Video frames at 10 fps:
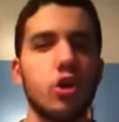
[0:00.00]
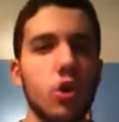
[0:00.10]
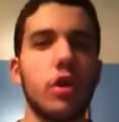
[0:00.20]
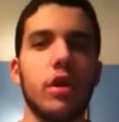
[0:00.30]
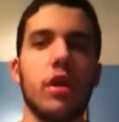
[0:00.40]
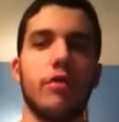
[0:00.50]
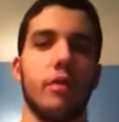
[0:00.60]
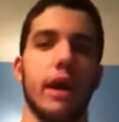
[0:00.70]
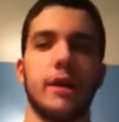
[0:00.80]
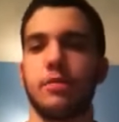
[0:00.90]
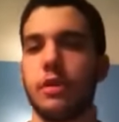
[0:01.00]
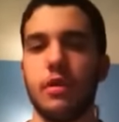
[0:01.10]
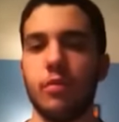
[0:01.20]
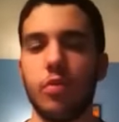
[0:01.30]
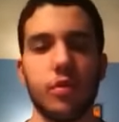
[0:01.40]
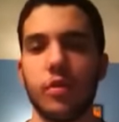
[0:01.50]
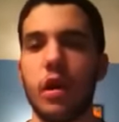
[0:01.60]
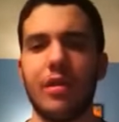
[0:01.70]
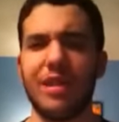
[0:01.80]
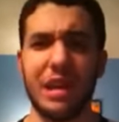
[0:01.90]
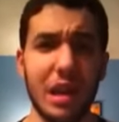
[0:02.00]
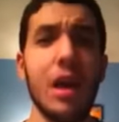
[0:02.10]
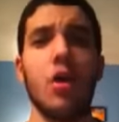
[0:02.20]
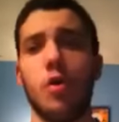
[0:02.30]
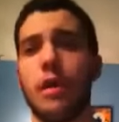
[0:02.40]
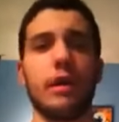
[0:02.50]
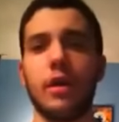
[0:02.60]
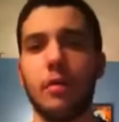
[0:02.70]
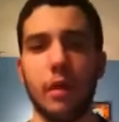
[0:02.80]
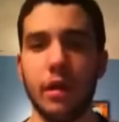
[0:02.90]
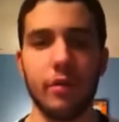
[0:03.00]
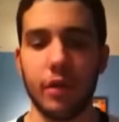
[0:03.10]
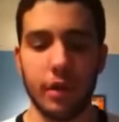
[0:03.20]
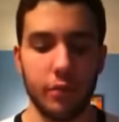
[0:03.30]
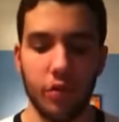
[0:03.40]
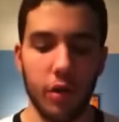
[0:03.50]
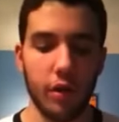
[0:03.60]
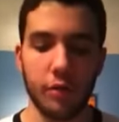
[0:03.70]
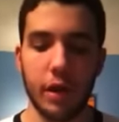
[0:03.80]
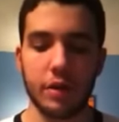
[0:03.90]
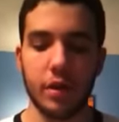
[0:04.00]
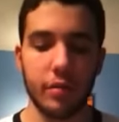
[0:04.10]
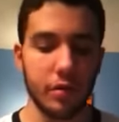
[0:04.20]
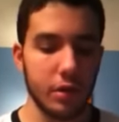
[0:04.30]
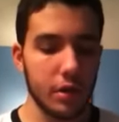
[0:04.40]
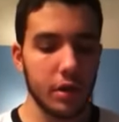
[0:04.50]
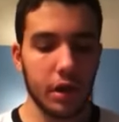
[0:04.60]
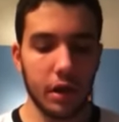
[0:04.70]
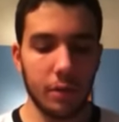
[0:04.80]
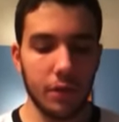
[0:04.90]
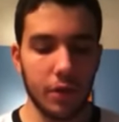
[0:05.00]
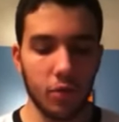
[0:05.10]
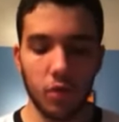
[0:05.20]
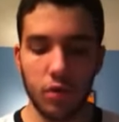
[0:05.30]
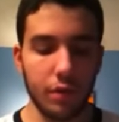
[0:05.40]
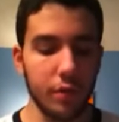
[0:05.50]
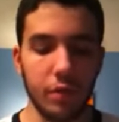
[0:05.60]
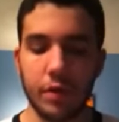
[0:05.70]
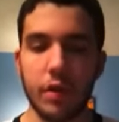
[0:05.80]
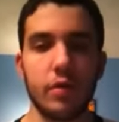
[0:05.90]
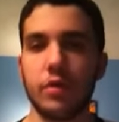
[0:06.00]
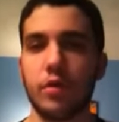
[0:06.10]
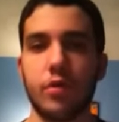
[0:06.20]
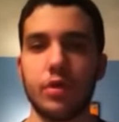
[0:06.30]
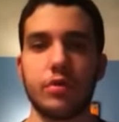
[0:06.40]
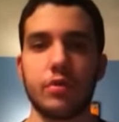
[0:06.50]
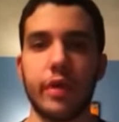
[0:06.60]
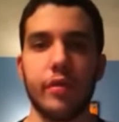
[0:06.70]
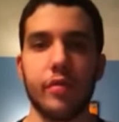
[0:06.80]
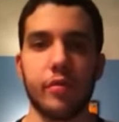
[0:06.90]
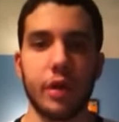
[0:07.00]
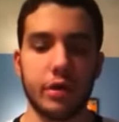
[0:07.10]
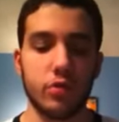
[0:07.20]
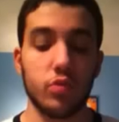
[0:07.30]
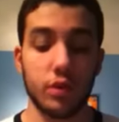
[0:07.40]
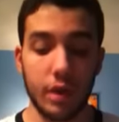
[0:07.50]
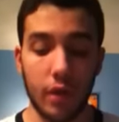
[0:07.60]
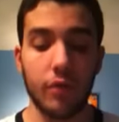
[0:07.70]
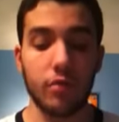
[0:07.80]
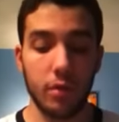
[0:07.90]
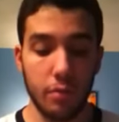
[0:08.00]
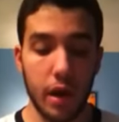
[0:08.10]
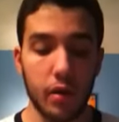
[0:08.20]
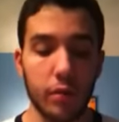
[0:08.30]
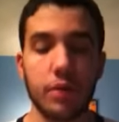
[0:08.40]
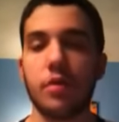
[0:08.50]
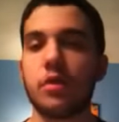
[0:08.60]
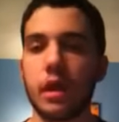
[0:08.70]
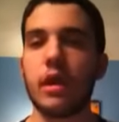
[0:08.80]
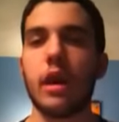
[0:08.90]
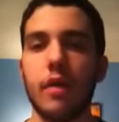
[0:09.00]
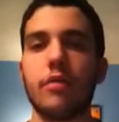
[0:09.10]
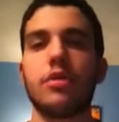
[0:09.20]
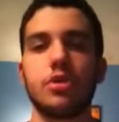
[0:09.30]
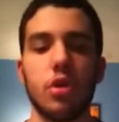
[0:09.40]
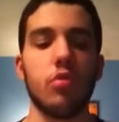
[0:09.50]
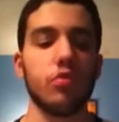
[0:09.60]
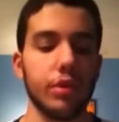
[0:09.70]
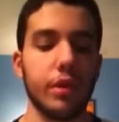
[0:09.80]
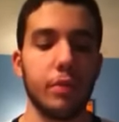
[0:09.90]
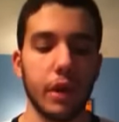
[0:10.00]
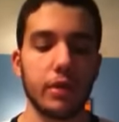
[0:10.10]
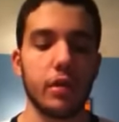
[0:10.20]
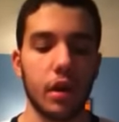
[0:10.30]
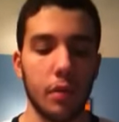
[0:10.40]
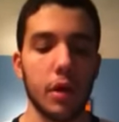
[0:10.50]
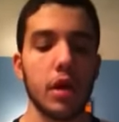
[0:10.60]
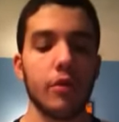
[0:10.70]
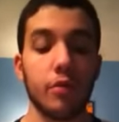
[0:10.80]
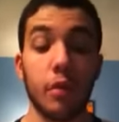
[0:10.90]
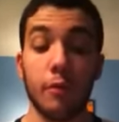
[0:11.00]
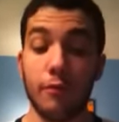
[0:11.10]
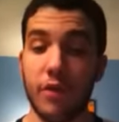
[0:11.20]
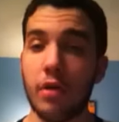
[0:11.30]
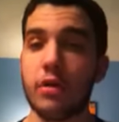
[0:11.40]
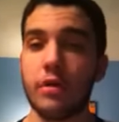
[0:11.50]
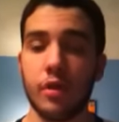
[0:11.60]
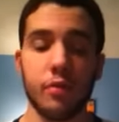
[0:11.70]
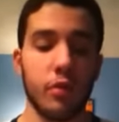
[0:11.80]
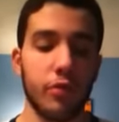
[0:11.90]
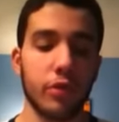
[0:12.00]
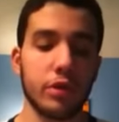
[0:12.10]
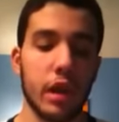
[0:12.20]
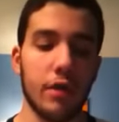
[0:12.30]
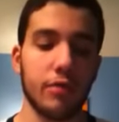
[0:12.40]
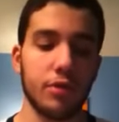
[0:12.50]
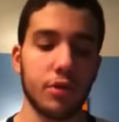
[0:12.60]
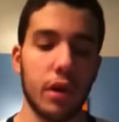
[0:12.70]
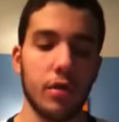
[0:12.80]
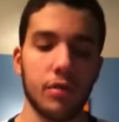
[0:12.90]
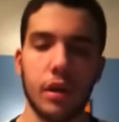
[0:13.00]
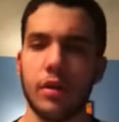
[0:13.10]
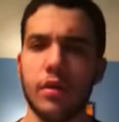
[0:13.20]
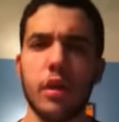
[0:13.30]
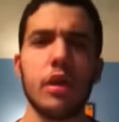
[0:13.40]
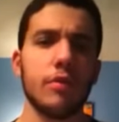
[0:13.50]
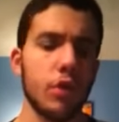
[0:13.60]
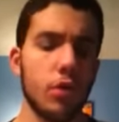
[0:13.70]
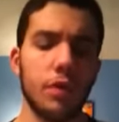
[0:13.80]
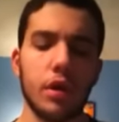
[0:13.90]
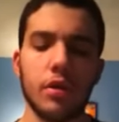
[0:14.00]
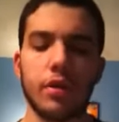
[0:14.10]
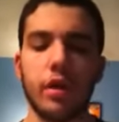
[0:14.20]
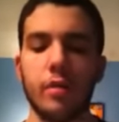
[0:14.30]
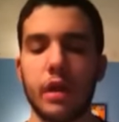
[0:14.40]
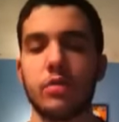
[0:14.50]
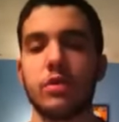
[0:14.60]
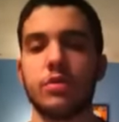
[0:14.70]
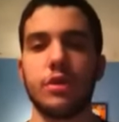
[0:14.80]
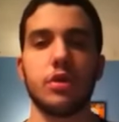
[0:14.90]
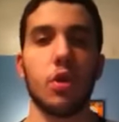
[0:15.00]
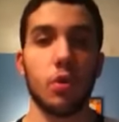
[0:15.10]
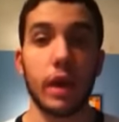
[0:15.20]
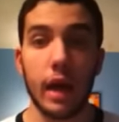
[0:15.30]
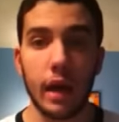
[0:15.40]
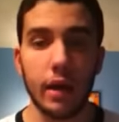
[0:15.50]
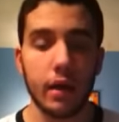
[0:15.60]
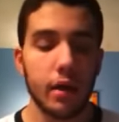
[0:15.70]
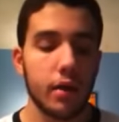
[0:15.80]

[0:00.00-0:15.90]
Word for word: good enough match, but was not like, oh my god, main event, greatest match ever. The World Heavyweight title and the traditional Survivor Series matches were definitely better, but the second half of the show really picked it up from a very dismal first half of the show outside of the opening undercard match was at least okay,